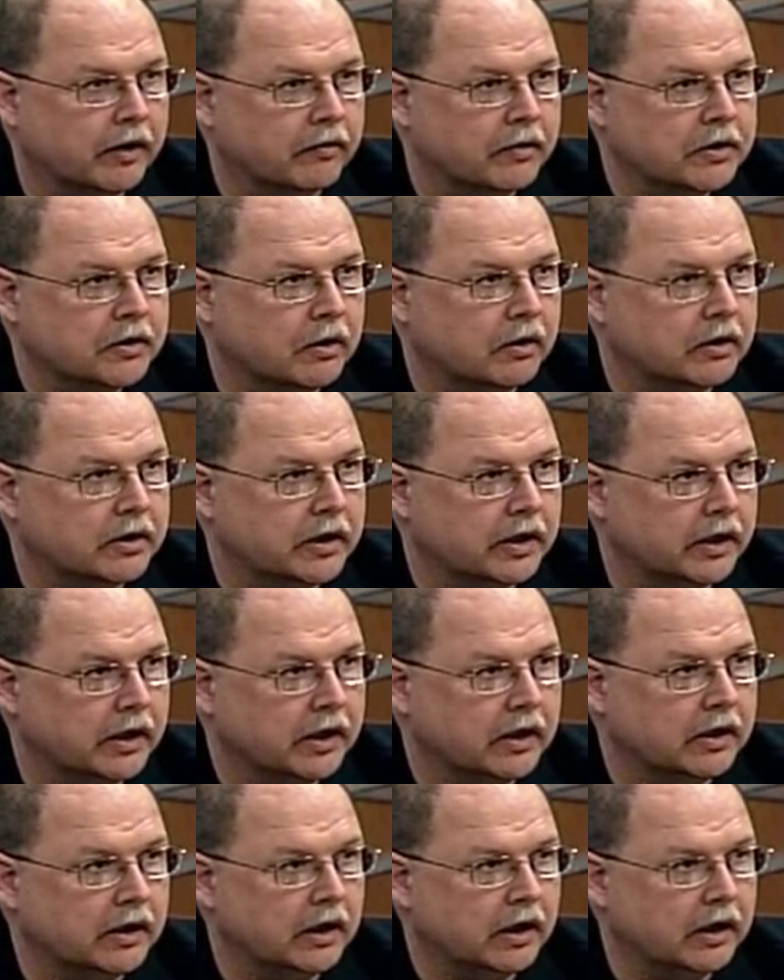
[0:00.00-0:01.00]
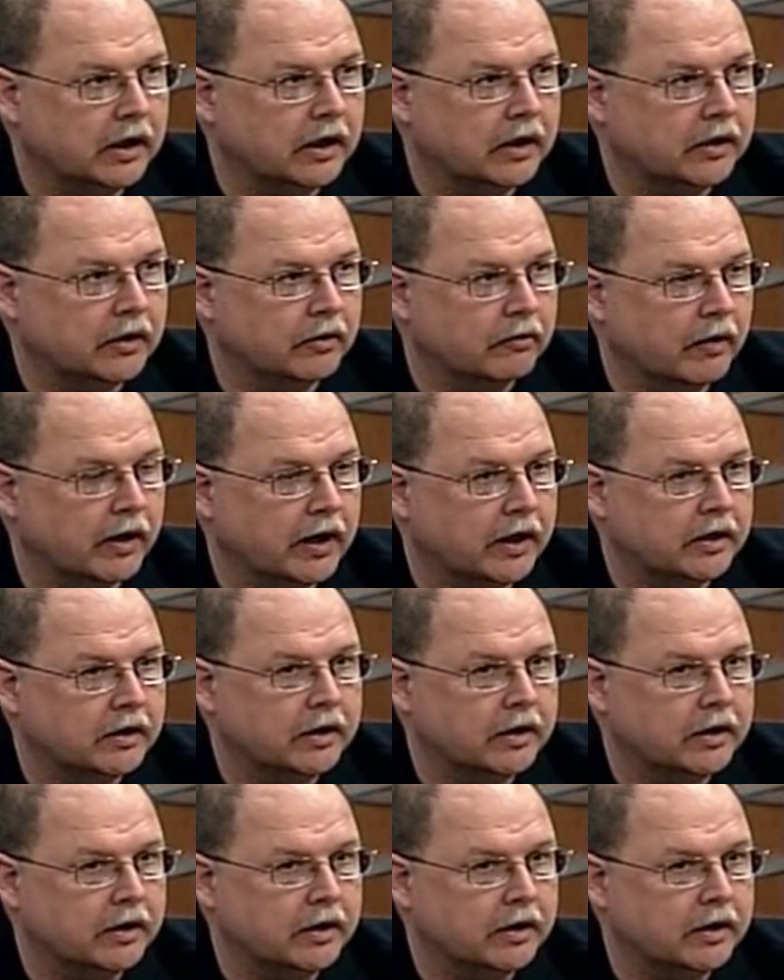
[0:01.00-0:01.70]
resulting in the raid.